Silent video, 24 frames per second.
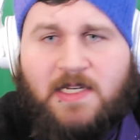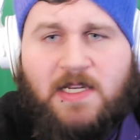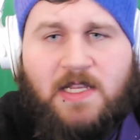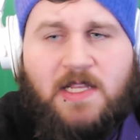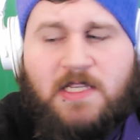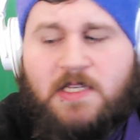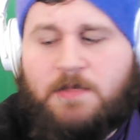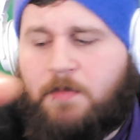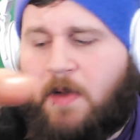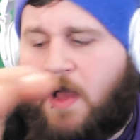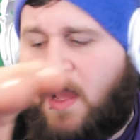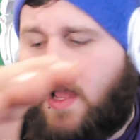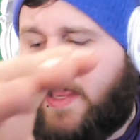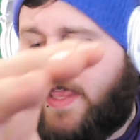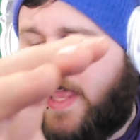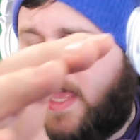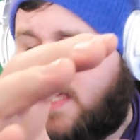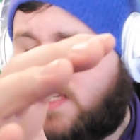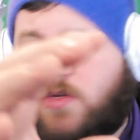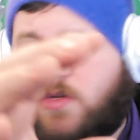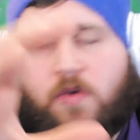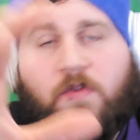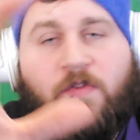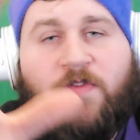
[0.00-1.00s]
to this
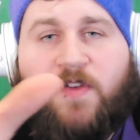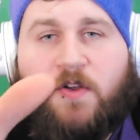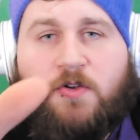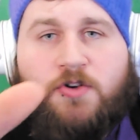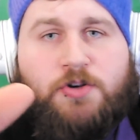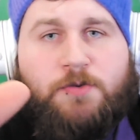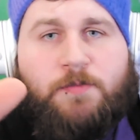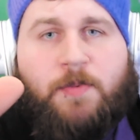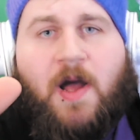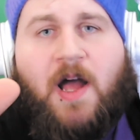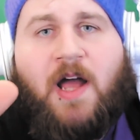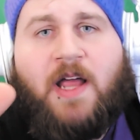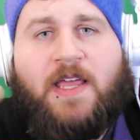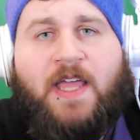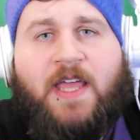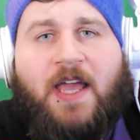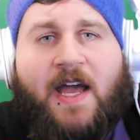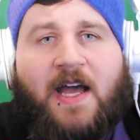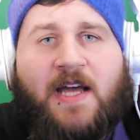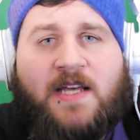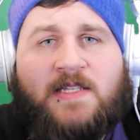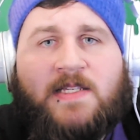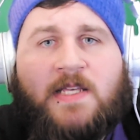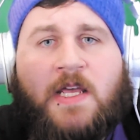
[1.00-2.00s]
podcast or future
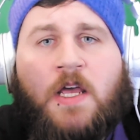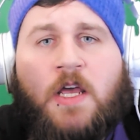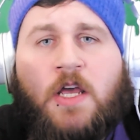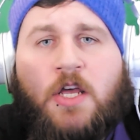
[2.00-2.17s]
podcasts,